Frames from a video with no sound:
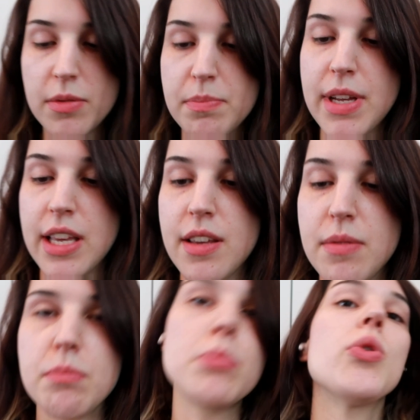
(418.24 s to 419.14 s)
My
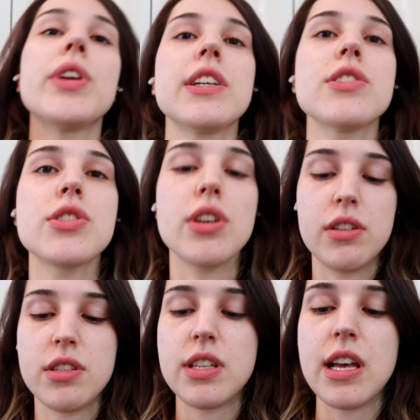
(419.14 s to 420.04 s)
boarding
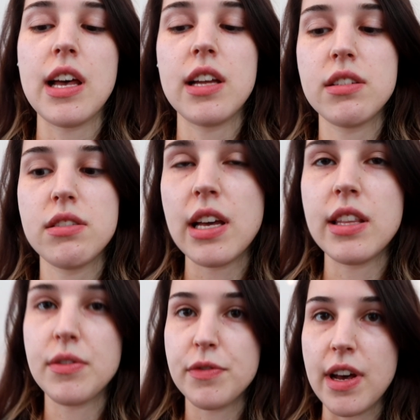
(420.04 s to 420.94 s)
starts at, I
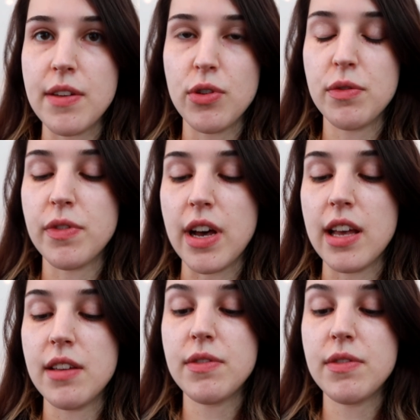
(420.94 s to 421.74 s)
think, 5:05.